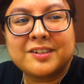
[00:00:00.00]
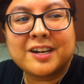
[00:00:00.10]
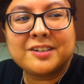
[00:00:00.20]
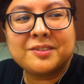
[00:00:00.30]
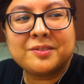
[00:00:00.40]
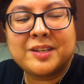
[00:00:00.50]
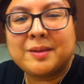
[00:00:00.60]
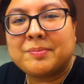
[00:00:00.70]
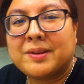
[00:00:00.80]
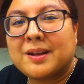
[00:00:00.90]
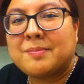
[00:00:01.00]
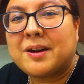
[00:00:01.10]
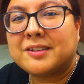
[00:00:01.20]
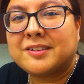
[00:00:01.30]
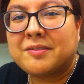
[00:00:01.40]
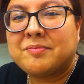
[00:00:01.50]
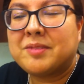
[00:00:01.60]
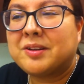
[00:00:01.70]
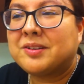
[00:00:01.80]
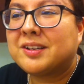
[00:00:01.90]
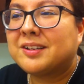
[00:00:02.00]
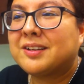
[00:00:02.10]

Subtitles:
try to keep a positive mood.